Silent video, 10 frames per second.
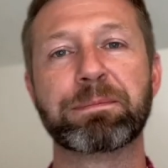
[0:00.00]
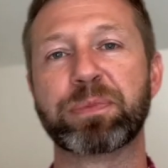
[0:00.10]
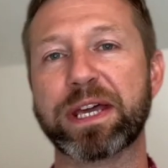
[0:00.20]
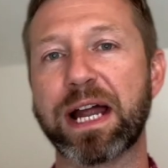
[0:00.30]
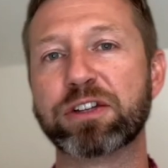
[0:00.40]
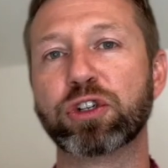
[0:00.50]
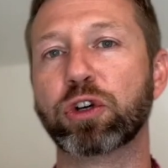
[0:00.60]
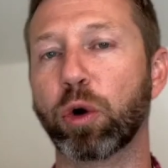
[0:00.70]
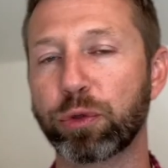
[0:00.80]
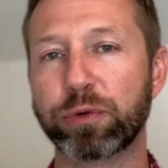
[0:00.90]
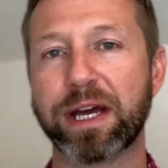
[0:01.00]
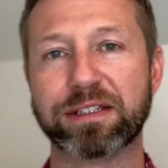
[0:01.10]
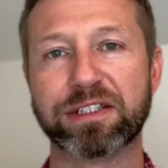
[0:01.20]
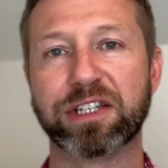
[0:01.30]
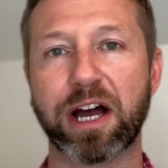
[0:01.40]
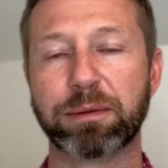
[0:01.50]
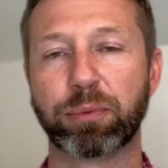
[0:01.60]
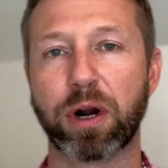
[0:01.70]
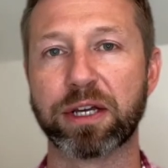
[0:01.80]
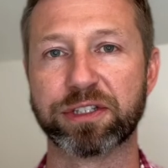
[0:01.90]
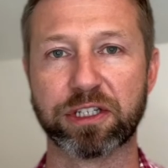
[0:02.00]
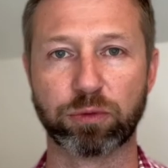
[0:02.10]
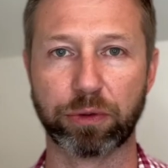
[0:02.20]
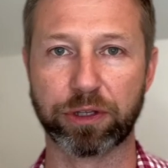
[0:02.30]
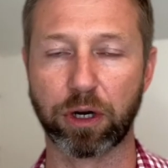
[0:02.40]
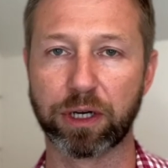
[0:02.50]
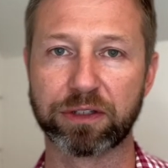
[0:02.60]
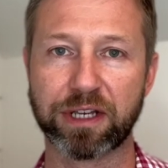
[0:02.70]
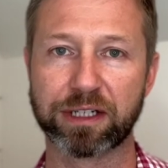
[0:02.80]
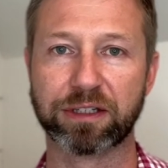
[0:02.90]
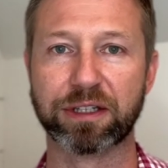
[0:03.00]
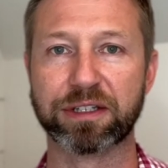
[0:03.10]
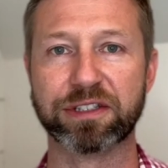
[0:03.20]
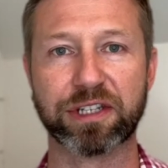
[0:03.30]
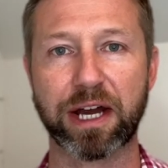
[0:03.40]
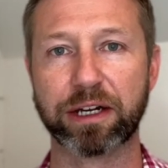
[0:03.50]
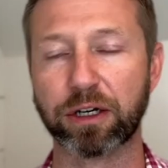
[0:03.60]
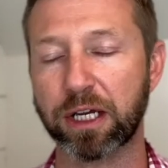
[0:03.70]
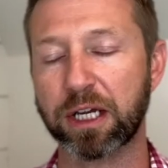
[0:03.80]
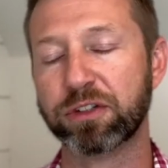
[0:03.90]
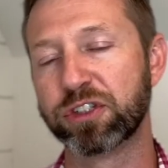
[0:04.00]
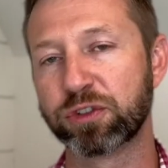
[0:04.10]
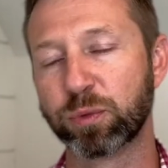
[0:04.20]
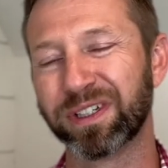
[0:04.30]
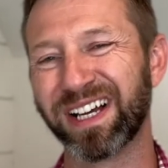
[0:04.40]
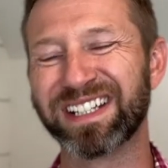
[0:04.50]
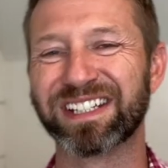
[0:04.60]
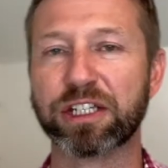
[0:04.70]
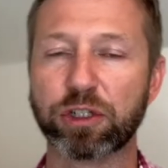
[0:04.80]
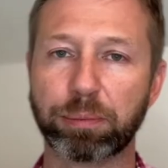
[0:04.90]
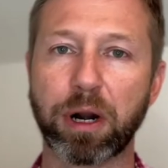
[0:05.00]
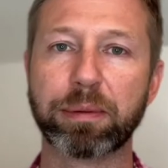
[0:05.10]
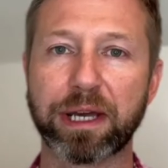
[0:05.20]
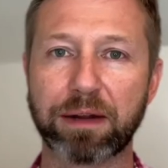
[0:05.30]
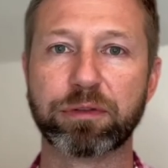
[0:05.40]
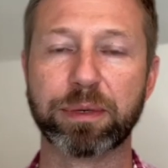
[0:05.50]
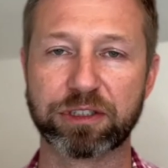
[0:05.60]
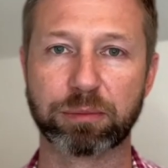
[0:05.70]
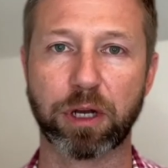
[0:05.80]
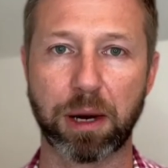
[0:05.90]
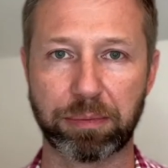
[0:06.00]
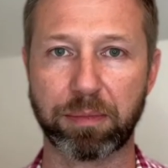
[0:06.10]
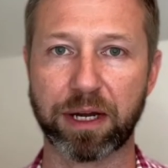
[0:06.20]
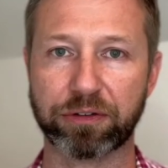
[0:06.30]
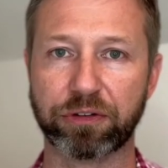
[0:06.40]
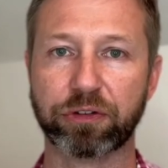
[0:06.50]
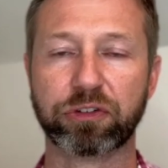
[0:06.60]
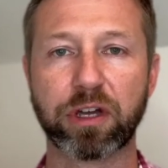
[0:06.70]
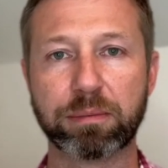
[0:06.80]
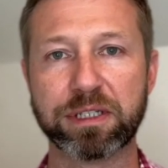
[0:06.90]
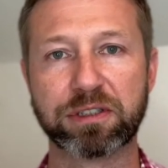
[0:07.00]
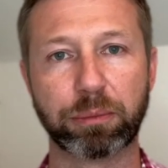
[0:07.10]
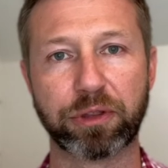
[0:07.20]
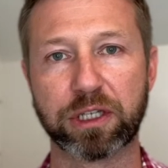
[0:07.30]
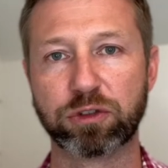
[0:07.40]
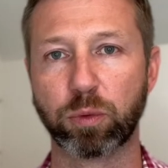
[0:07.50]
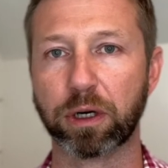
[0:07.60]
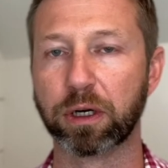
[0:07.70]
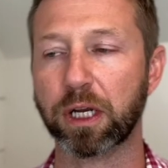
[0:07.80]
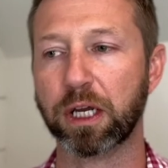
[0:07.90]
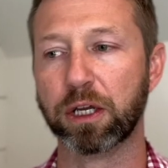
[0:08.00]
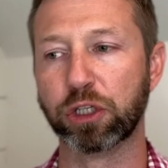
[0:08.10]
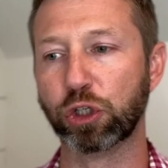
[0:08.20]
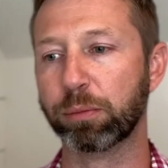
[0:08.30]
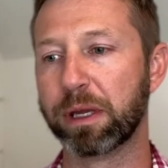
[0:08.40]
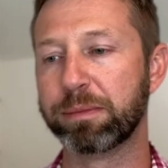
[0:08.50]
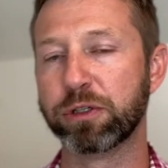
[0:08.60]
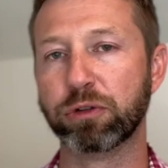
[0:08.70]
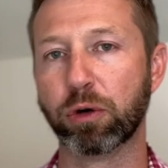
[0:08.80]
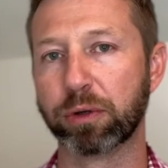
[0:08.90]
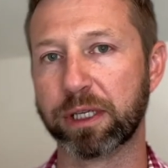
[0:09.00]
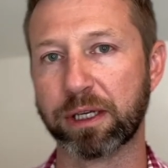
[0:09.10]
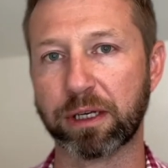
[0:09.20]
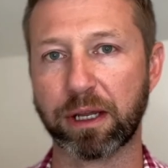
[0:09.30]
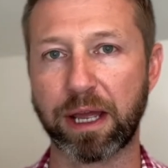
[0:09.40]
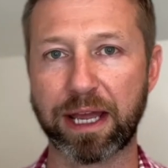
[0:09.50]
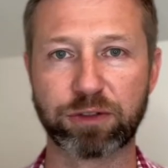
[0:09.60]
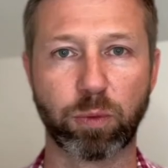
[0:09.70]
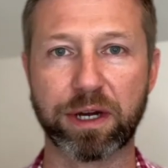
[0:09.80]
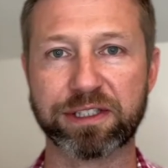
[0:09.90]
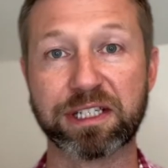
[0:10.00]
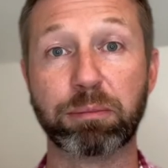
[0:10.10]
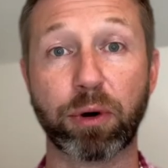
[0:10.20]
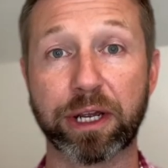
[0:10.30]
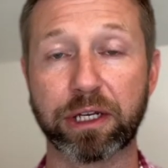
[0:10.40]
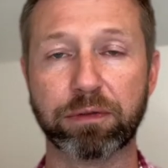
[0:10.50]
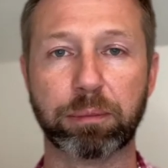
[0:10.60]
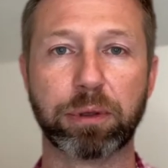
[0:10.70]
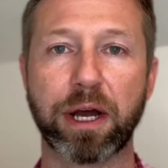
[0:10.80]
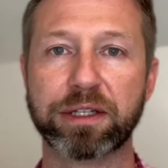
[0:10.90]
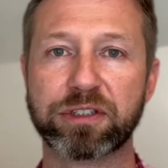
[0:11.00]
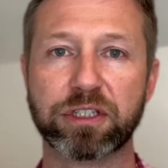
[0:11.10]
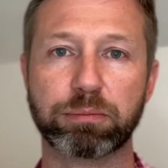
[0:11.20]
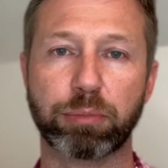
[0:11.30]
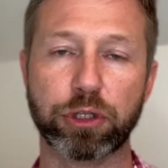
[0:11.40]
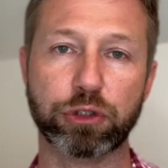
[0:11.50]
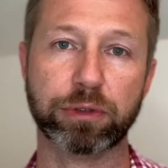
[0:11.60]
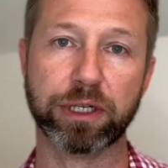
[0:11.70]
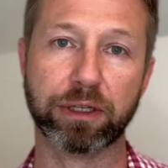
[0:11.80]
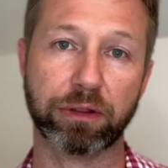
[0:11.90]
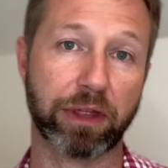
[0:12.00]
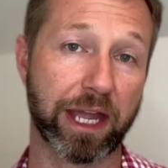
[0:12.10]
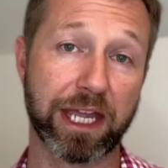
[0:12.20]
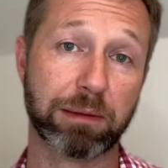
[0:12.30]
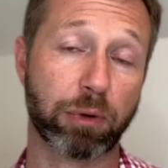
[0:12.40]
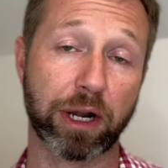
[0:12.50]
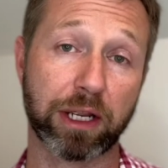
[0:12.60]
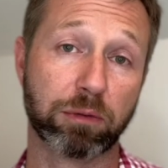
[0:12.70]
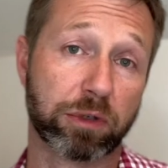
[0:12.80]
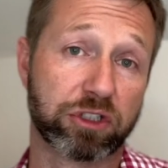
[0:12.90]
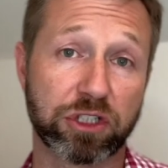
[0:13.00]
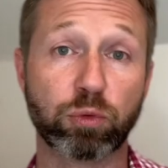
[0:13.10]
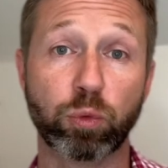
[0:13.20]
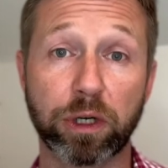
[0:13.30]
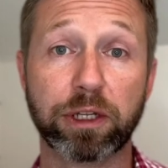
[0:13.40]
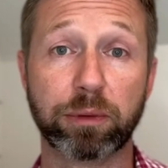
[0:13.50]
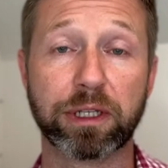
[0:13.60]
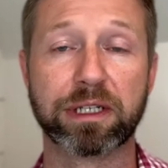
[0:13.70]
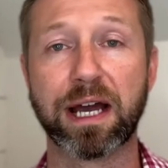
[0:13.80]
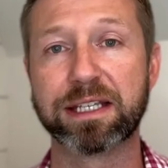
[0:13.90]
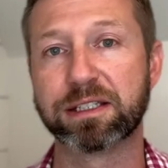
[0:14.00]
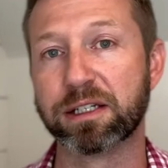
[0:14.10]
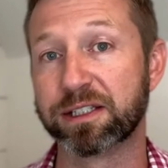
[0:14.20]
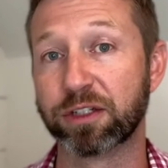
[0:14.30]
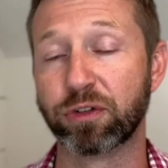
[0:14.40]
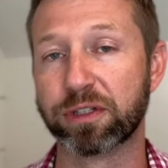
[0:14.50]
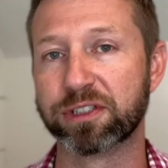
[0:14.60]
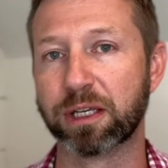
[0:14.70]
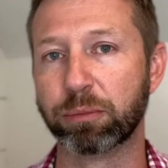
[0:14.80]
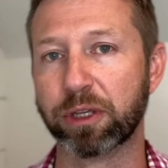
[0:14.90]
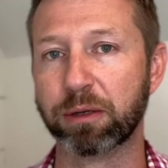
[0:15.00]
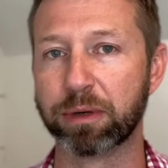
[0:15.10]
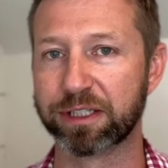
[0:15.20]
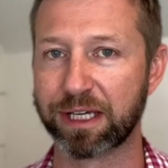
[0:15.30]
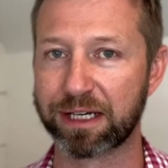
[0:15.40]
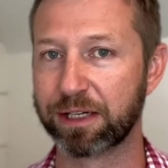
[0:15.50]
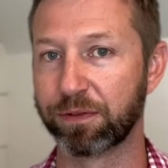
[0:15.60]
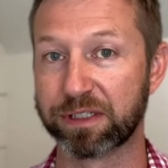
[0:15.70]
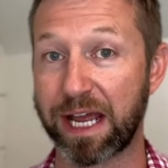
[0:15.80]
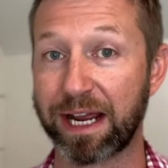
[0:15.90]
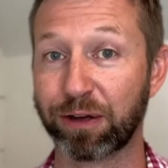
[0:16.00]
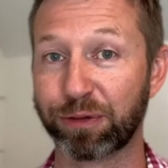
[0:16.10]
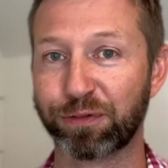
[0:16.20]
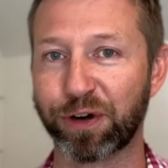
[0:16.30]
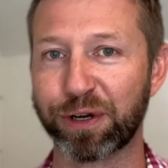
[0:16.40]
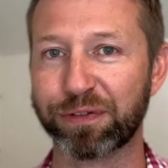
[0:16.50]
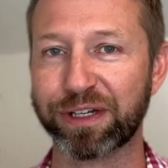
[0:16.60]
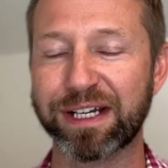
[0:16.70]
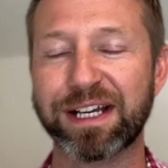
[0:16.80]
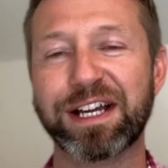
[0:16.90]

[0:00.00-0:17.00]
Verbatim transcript: And as you're going through that design process with the architect and the designer, just realize that you're probably gonna have to make some compromises. There's gonna be some things where, you know, maybe you don't get X Y Z brand of appliances, but you get the A brand, which is really, really nice and essentially the same thing, but it's got a different tag on the front of it.